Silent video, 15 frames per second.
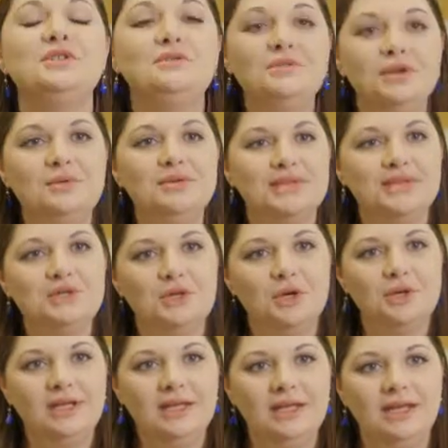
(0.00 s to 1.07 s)
student who was
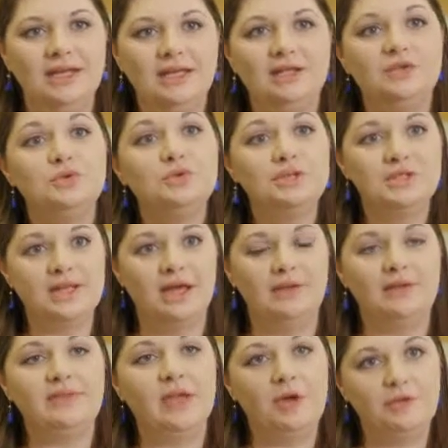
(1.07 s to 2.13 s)
interning in
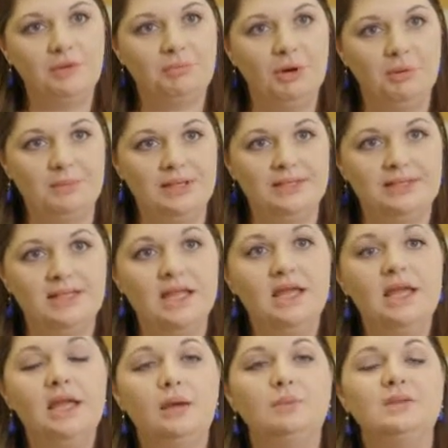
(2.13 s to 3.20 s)
Georgetown at the health department,
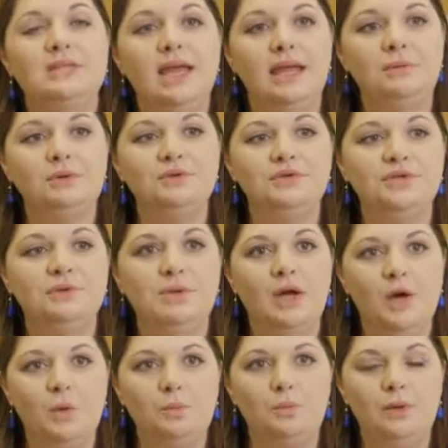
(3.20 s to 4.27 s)
was able to
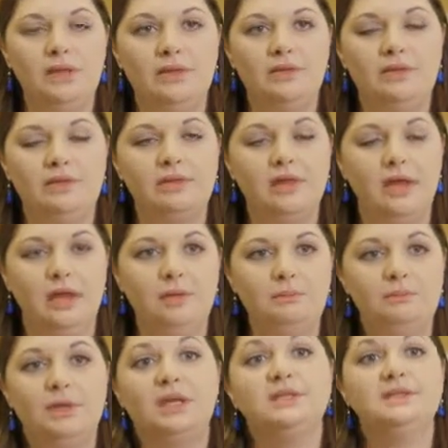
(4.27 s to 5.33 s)
help with,
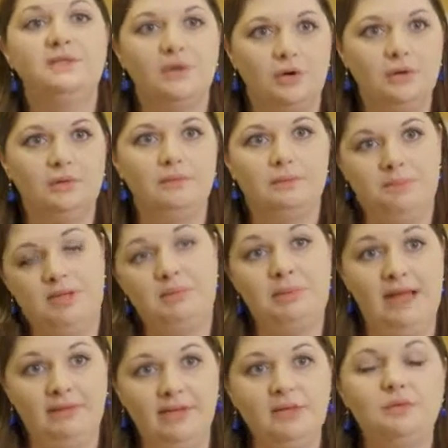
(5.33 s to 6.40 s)
because of her being
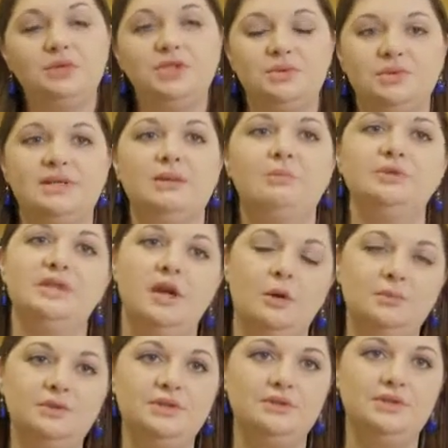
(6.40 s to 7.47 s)
bilingual, she was able to
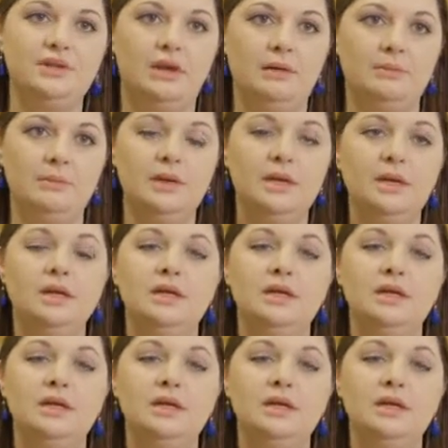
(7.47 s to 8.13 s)
help do some